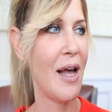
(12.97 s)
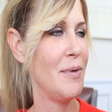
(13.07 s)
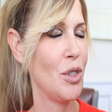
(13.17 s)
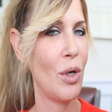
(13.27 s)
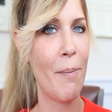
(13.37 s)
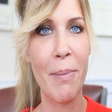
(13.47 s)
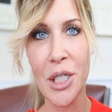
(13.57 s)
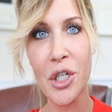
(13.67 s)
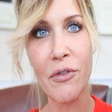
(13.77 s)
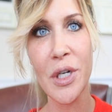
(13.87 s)
I've been doing a
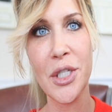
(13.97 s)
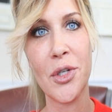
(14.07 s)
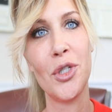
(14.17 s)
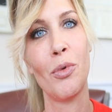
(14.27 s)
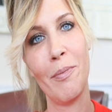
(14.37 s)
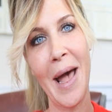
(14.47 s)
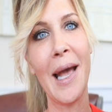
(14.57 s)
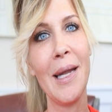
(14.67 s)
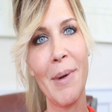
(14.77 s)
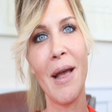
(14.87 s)
bunch of research. We're
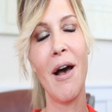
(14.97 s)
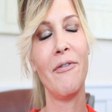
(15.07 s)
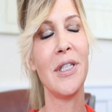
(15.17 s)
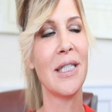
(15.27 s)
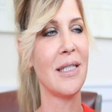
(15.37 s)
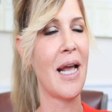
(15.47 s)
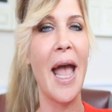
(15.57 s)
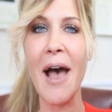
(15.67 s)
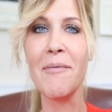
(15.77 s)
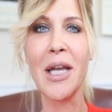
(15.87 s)
back in my office because I
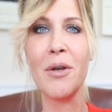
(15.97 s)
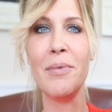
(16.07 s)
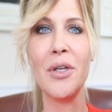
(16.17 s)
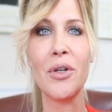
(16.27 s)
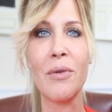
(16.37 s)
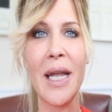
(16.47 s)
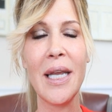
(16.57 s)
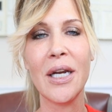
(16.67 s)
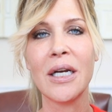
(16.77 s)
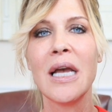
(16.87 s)
have my computer right
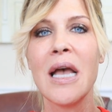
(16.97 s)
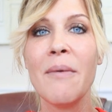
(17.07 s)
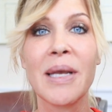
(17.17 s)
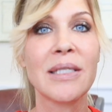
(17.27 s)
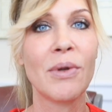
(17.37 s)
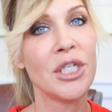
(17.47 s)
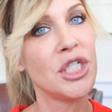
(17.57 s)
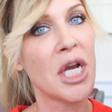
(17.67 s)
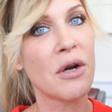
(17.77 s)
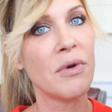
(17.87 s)
here because I wanna
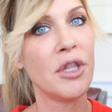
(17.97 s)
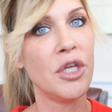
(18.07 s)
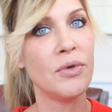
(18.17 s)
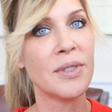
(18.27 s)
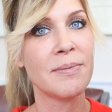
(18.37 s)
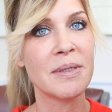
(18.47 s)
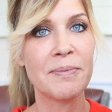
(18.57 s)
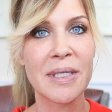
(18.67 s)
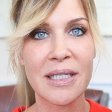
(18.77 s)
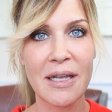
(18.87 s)
share with you some
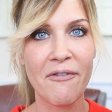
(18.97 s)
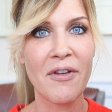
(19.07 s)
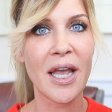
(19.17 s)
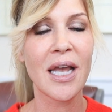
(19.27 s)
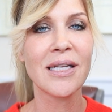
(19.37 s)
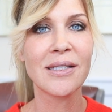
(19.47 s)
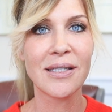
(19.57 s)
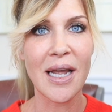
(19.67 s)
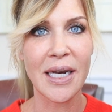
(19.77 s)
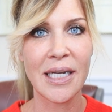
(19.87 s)
specific
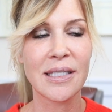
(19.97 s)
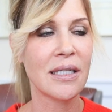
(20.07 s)
studies,